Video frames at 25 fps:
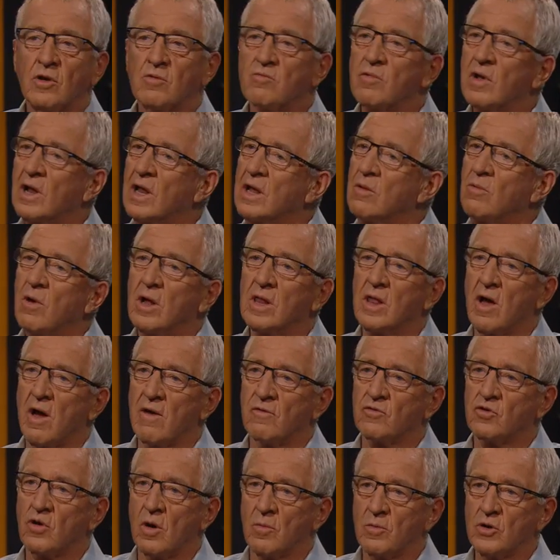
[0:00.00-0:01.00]
really well, though,
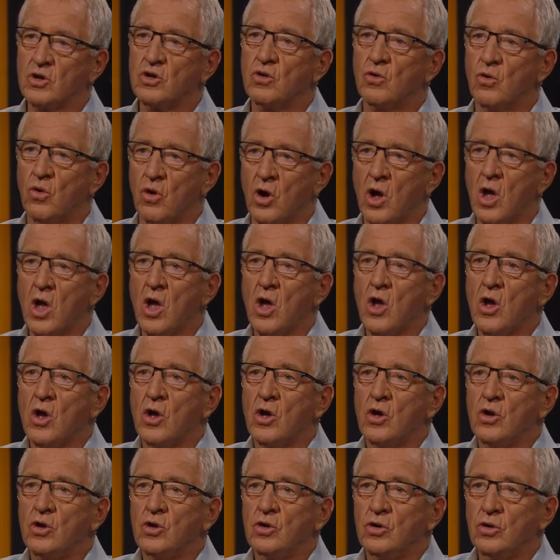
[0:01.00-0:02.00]
haven't you? I mean,
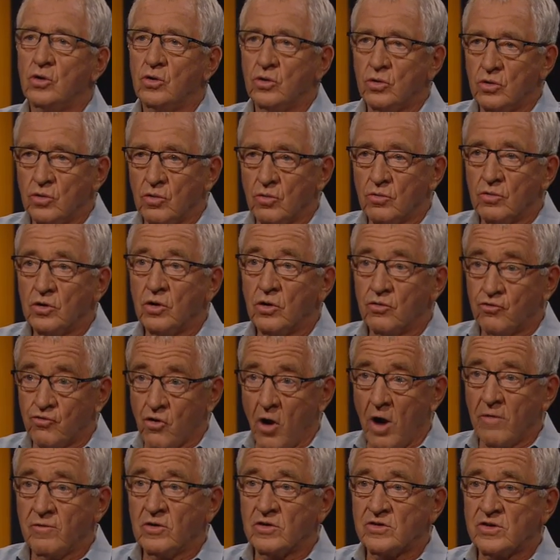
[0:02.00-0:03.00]
you
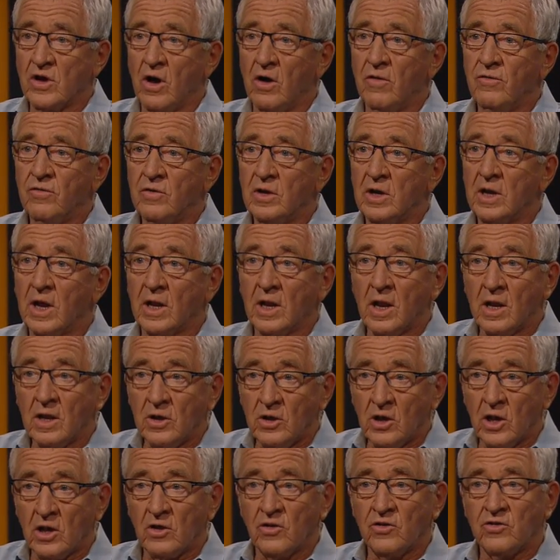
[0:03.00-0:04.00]
drive yourself. You get
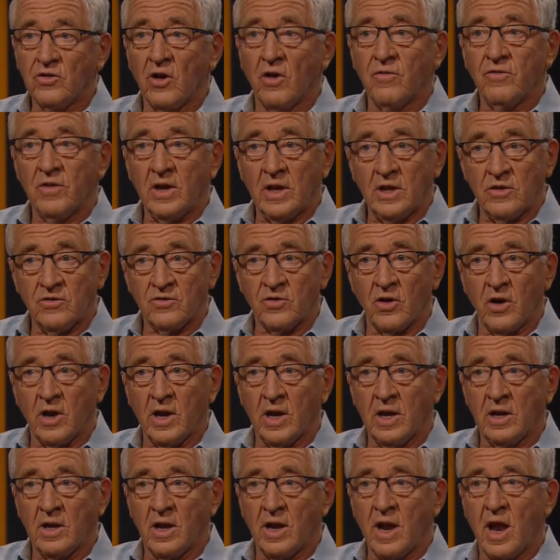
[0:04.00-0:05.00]
yourself in
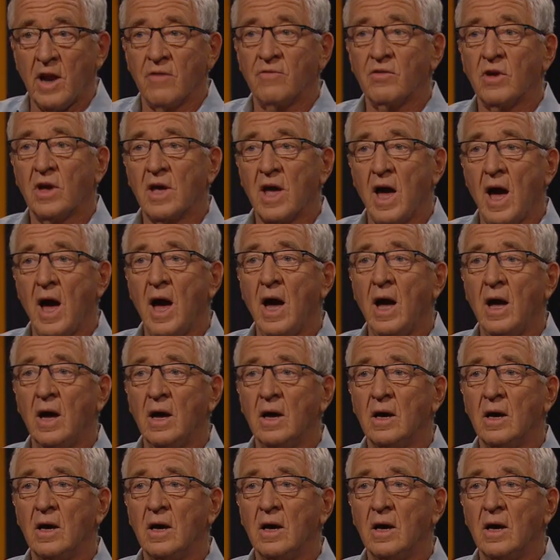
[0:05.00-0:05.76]
and out of your car.